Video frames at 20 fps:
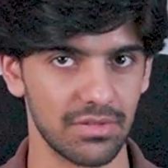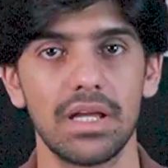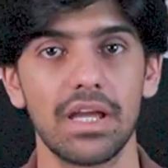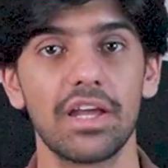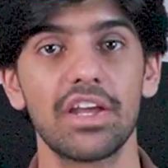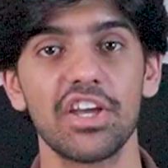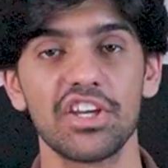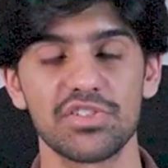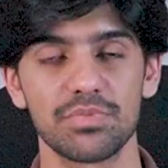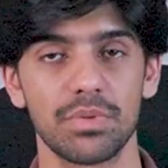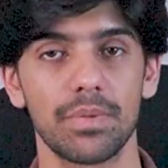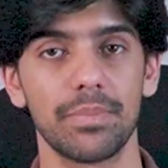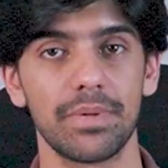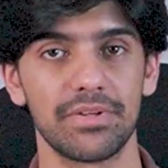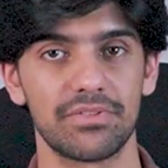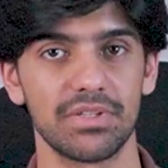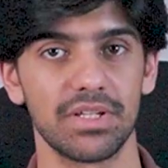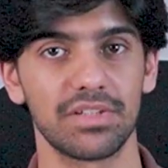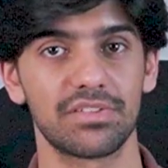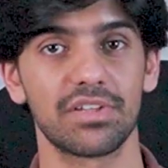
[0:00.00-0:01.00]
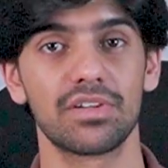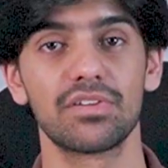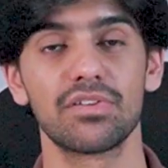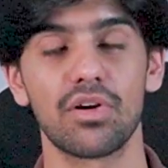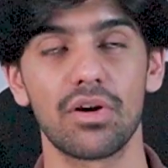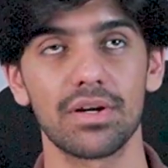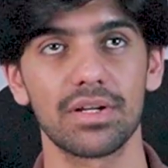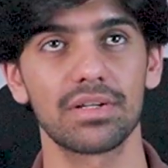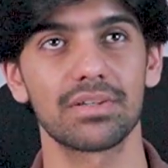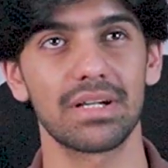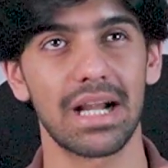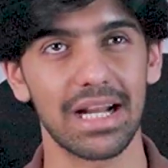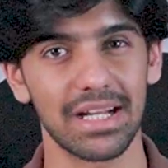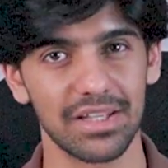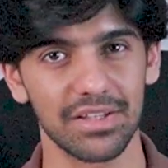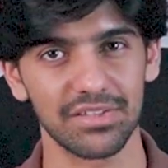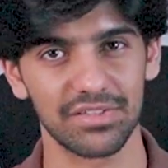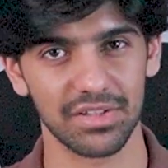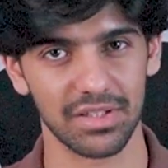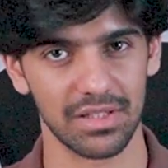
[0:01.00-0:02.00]
Engagement metrics are not
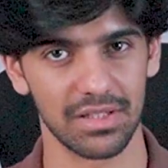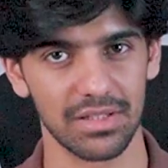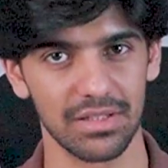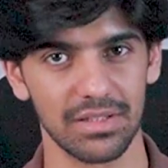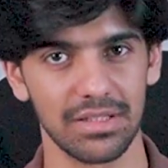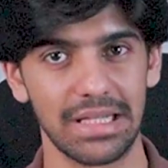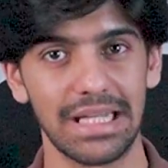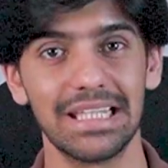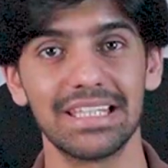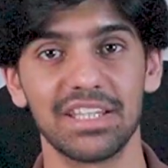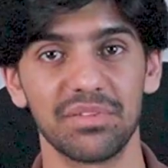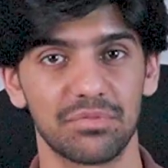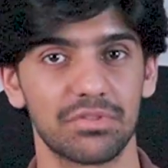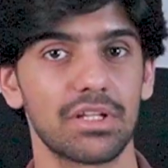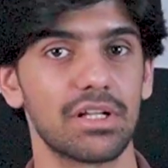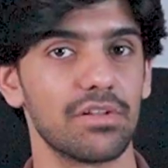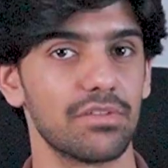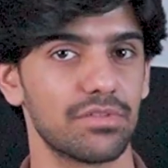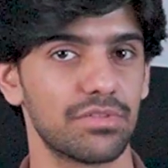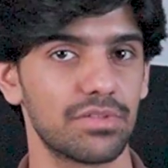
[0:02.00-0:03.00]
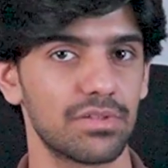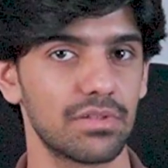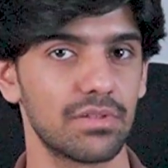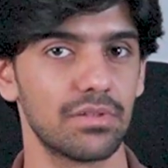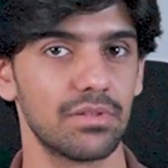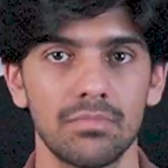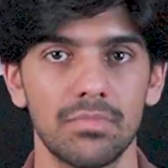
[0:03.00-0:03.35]
ranking signal in themselves.